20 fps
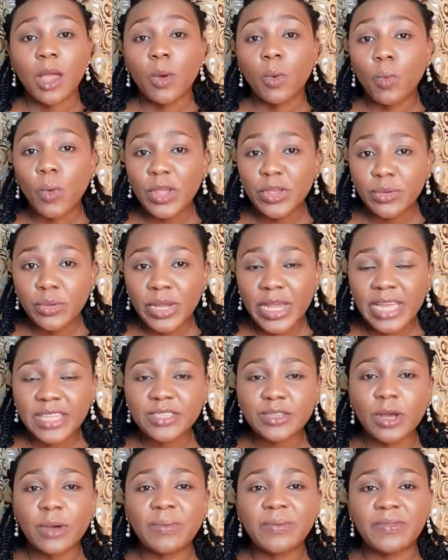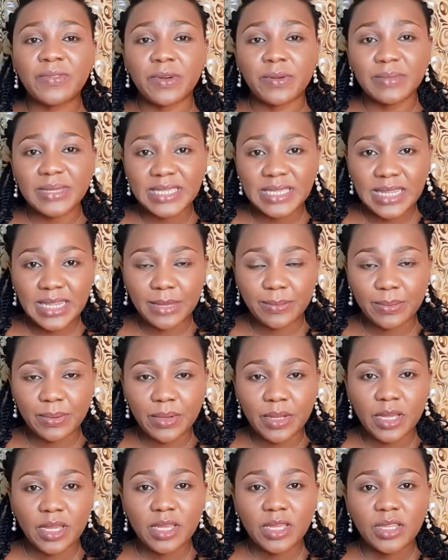When you get up from sleep,
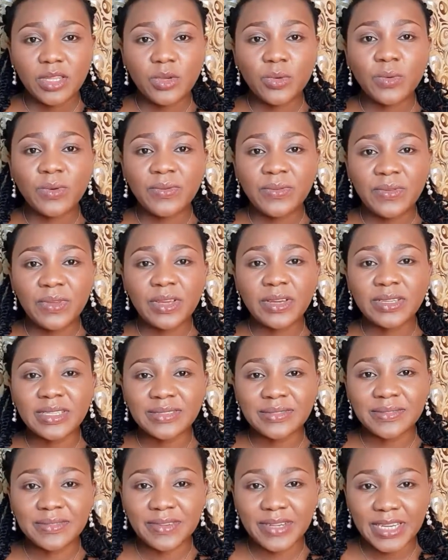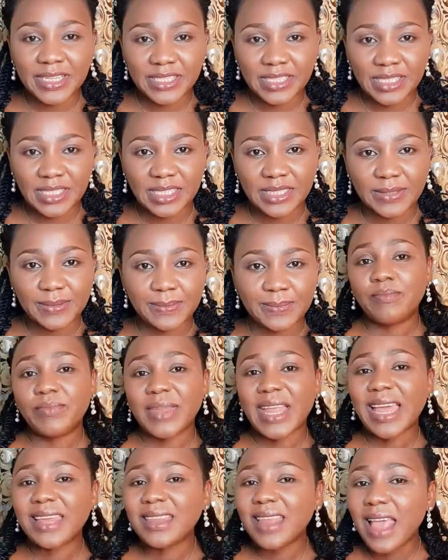you will feel refreshed
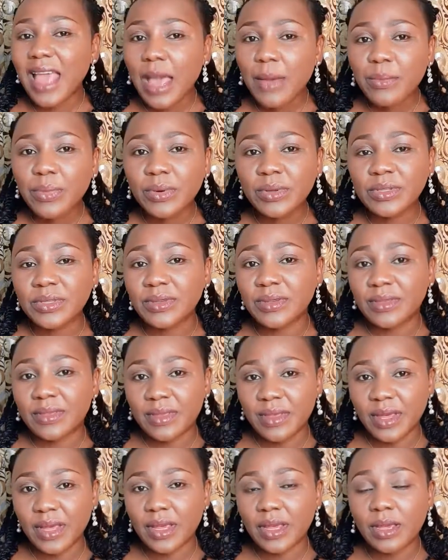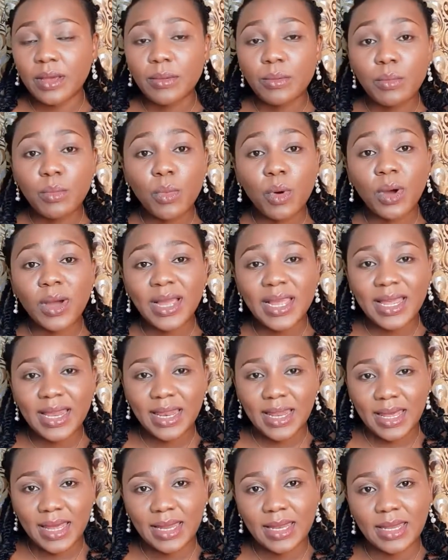and able to think more
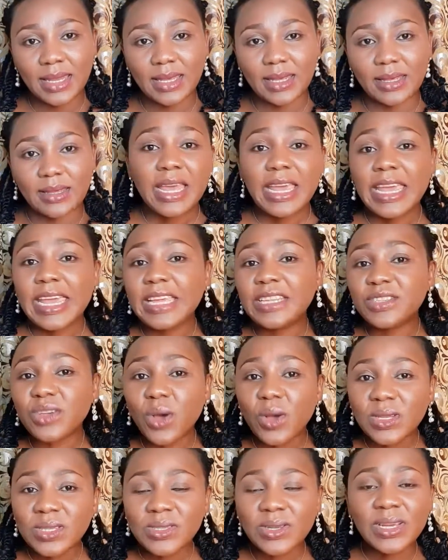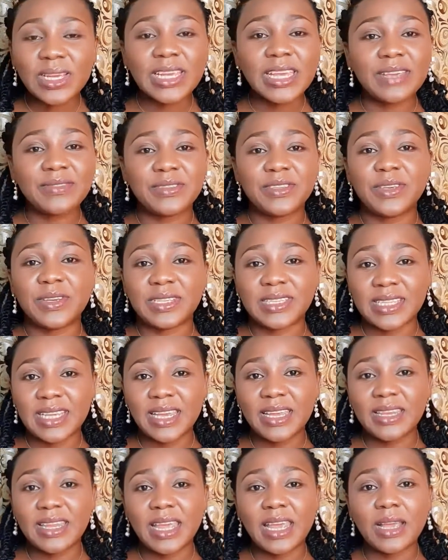clearly. It also gives your
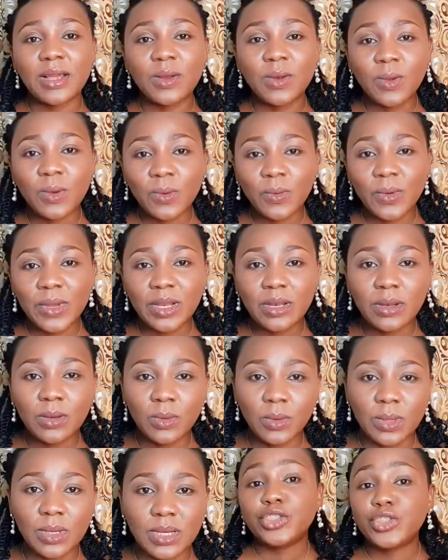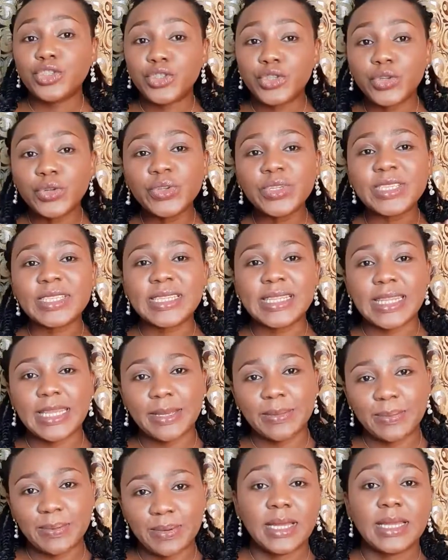skin a glowing look. Through
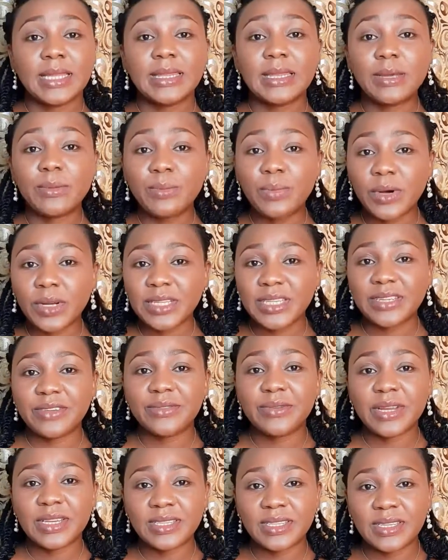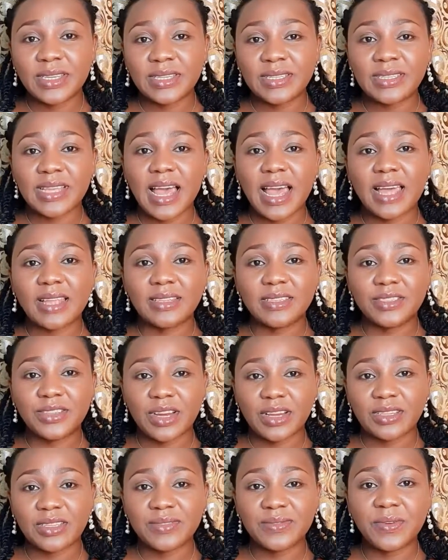sleep, the body rests and
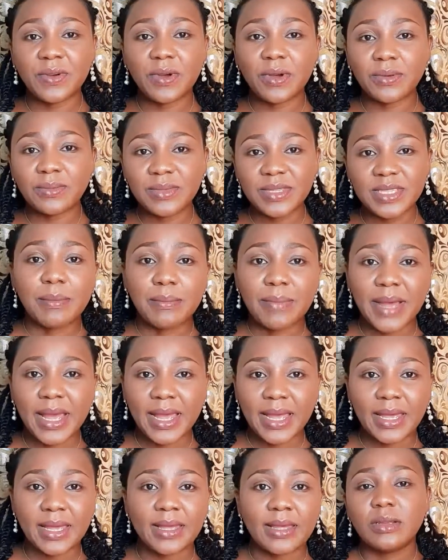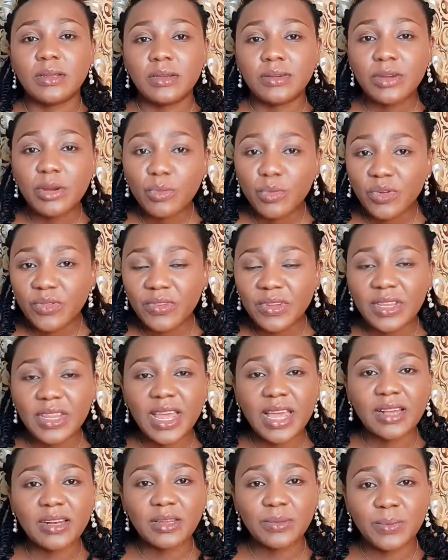transforms by removing
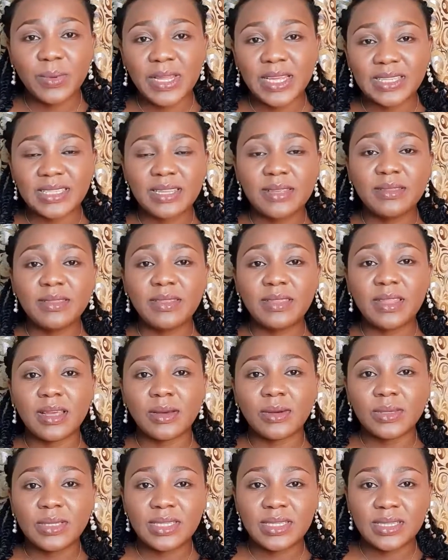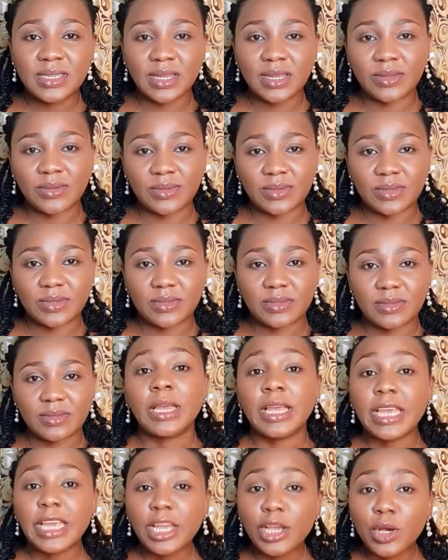and replacing dead cells,
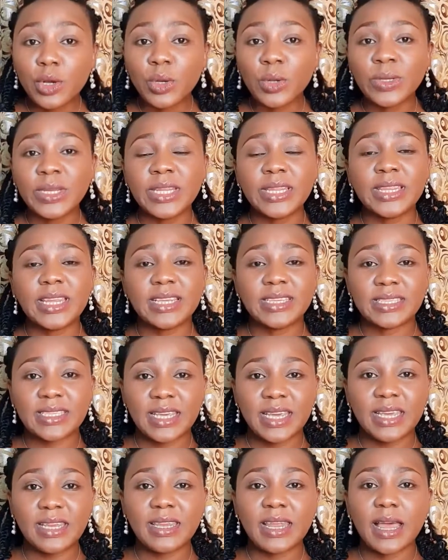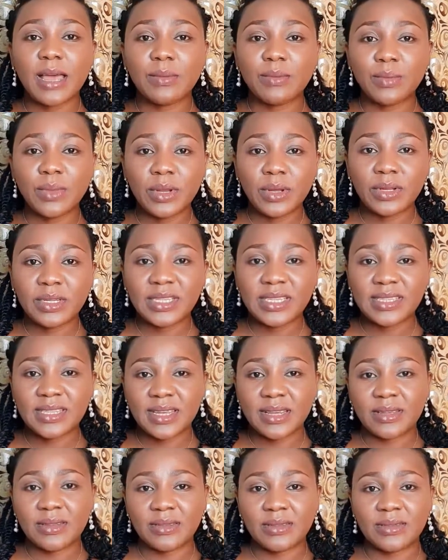including the skin and blood
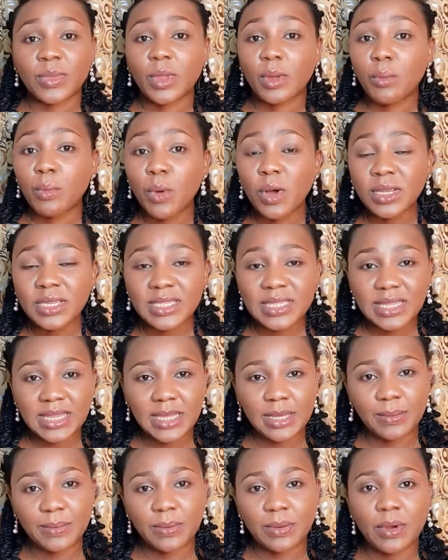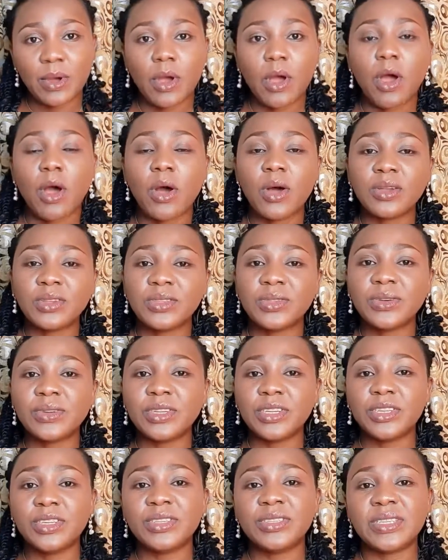cells. More sleep also
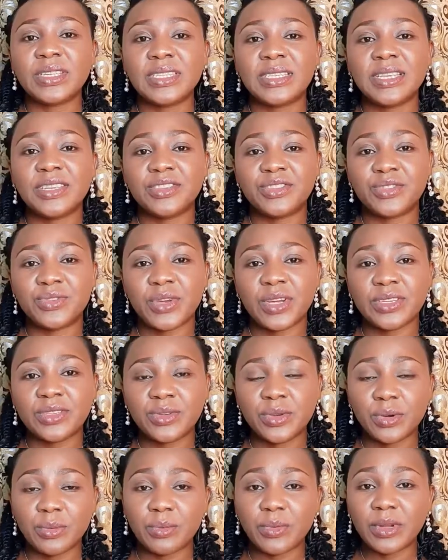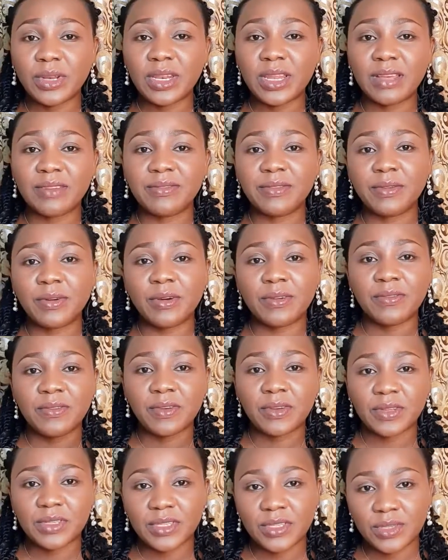reduces the stress hormone level of
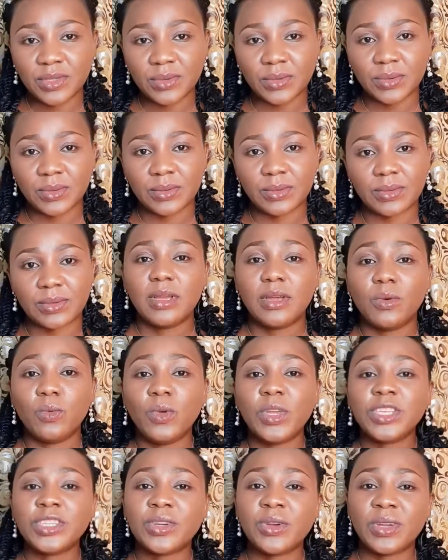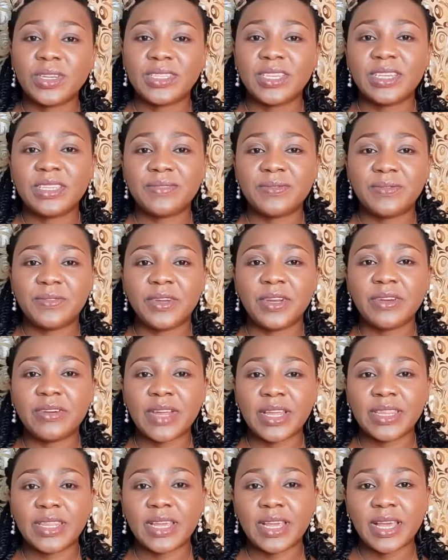cortisol, which causes free
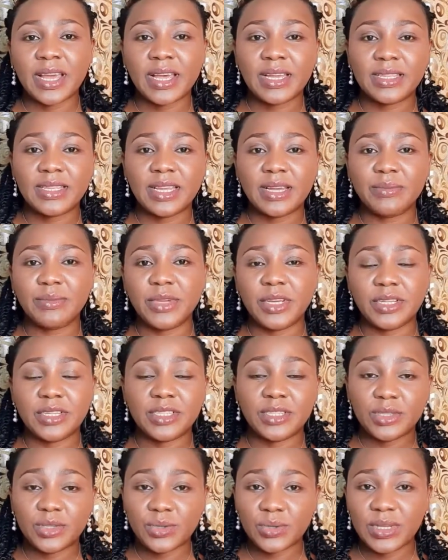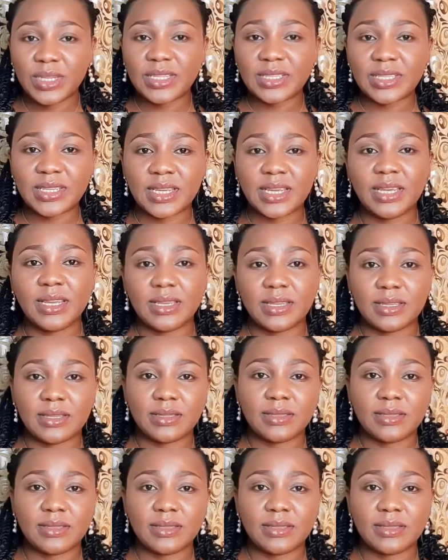radical damage to the skin